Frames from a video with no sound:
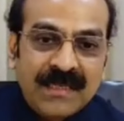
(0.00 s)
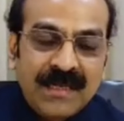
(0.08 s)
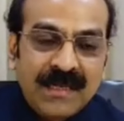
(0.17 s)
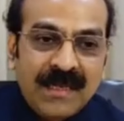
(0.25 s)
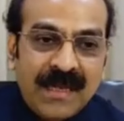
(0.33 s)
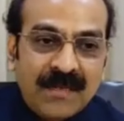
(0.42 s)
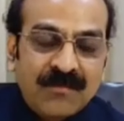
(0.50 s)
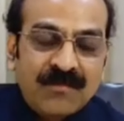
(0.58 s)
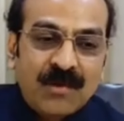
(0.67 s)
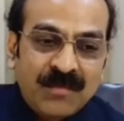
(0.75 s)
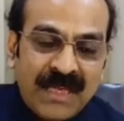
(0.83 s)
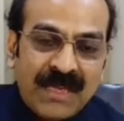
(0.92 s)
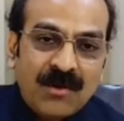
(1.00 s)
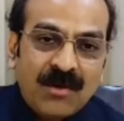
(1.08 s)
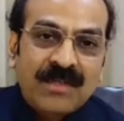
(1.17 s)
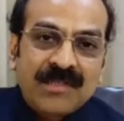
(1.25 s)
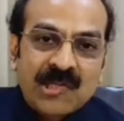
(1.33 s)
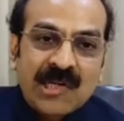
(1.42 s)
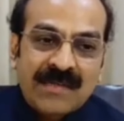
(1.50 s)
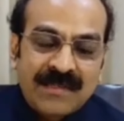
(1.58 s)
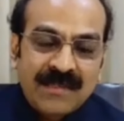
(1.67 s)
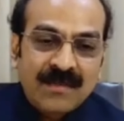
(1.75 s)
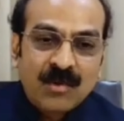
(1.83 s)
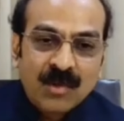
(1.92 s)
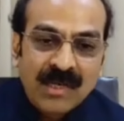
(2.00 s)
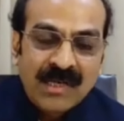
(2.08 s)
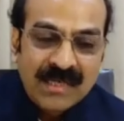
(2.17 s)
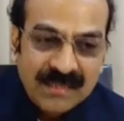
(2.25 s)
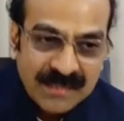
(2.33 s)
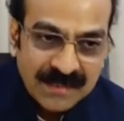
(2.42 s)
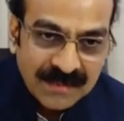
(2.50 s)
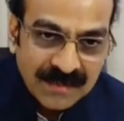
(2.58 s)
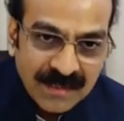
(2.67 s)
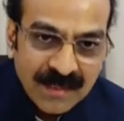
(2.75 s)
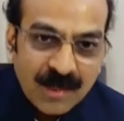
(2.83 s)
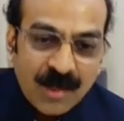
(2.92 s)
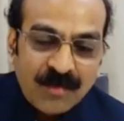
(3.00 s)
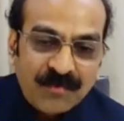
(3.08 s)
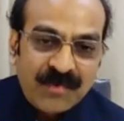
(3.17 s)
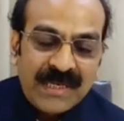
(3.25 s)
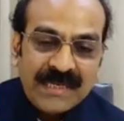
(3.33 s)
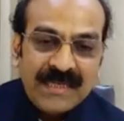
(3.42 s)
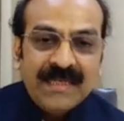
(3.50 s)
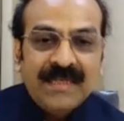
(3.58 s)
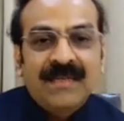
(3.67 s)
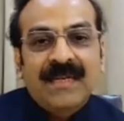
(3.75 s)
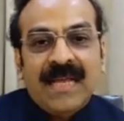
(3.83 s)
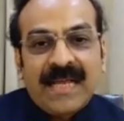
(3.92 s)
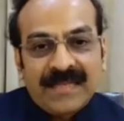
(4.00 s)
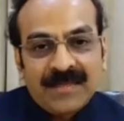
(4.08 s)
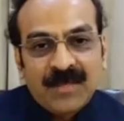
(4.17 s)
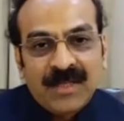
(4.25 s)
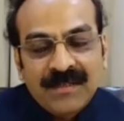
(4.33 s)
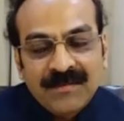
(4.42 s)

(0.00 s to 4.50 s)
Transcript: And from then on, started a whole culture of Indian enamel,